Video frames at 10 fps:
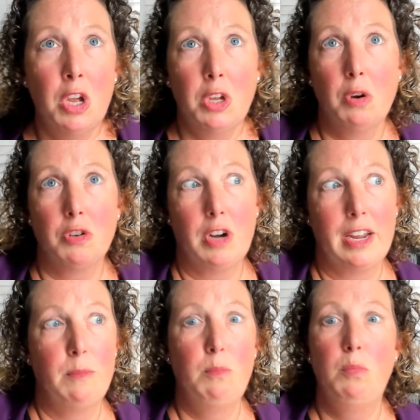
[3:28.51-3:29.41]
you're
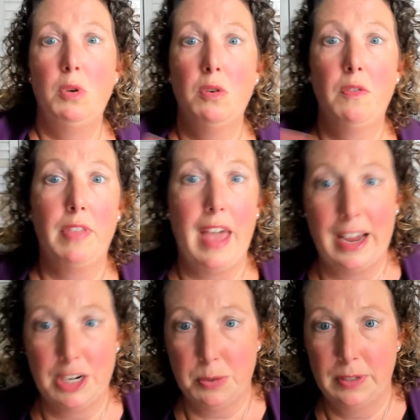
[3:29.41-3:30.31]
trying to move the
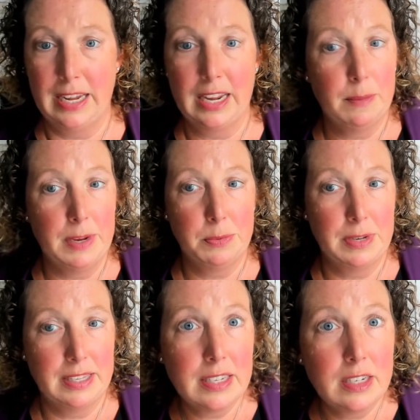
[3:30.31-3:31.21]
actual data
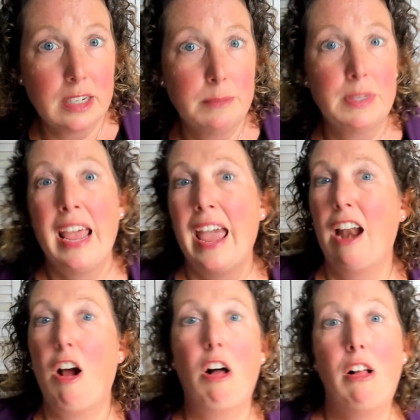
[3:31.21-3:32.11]
between systems
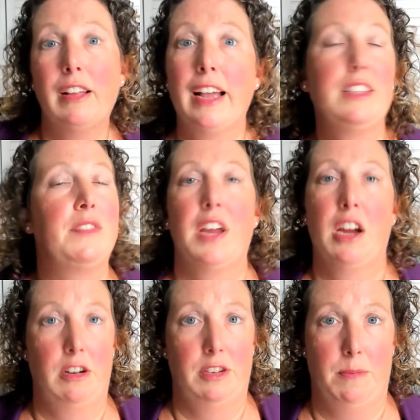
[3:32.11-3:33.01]
and all kinds of
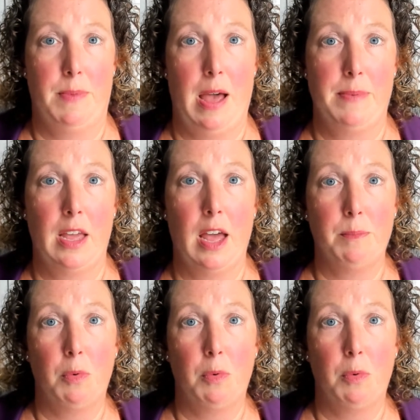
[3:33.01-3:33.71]
errors are popping up,